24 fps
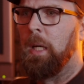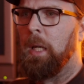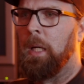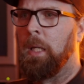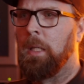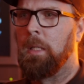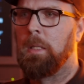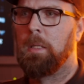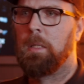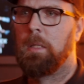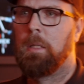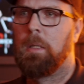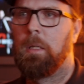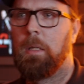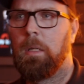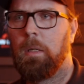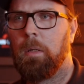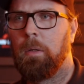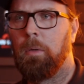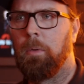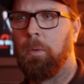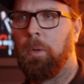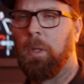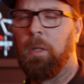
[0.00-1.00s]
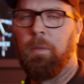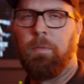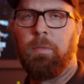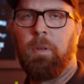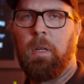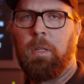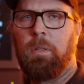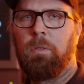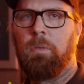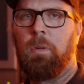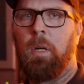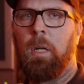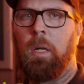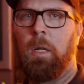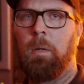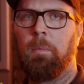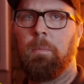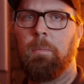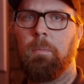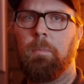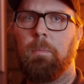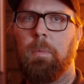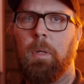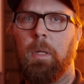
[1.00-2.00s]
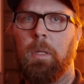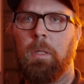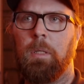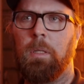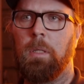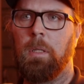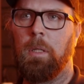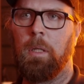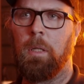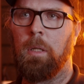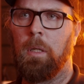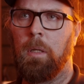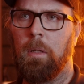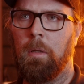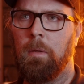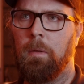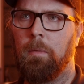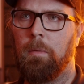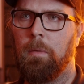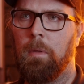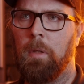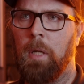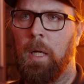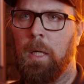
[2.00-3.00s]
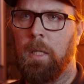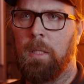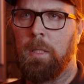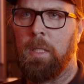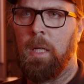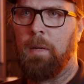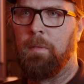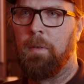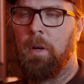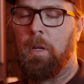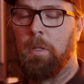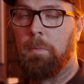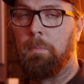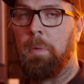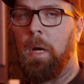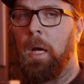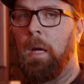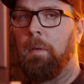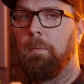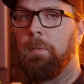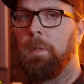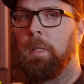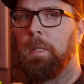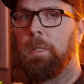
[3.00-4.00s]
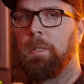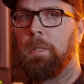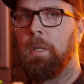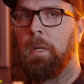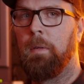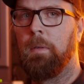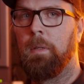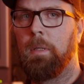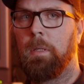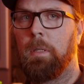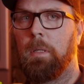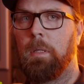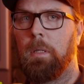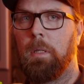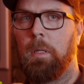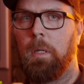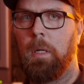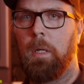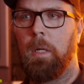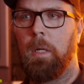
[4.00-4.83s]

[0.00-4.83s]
it's really frustrating because you know, like I said, if I was paying for this service,